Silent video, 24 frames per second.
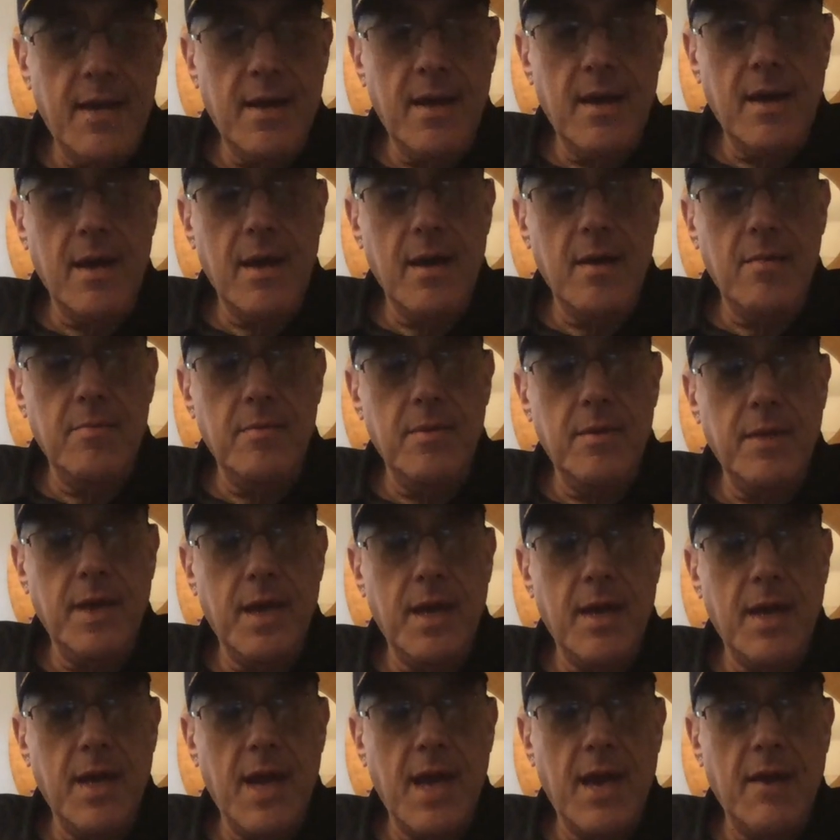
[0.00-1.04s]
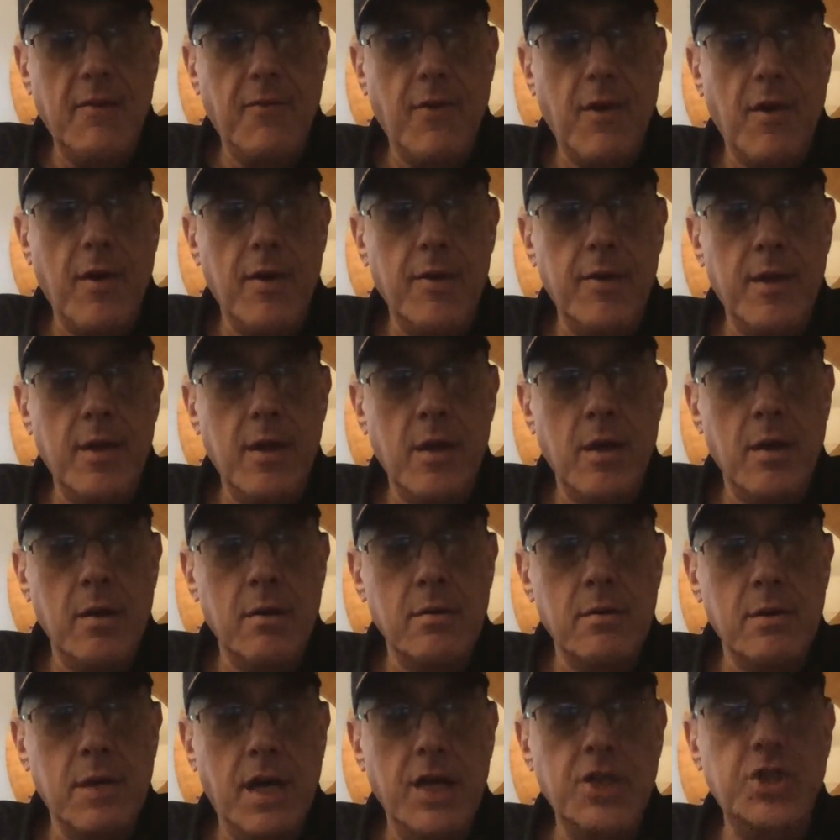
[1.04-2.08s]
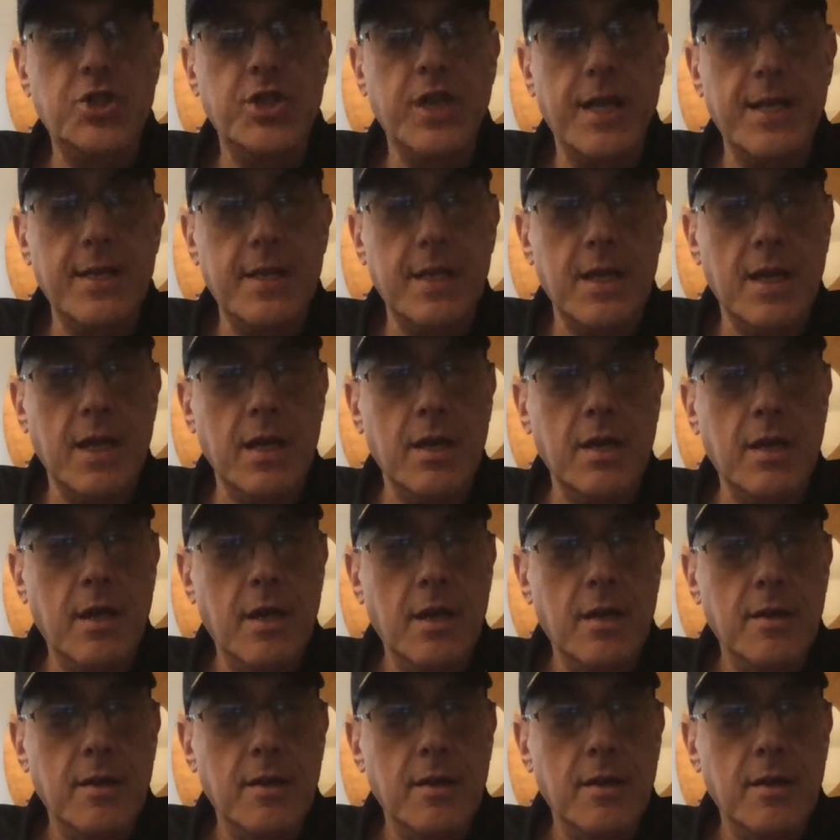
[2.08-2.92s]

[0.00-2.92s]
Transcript: um, that have on their agenda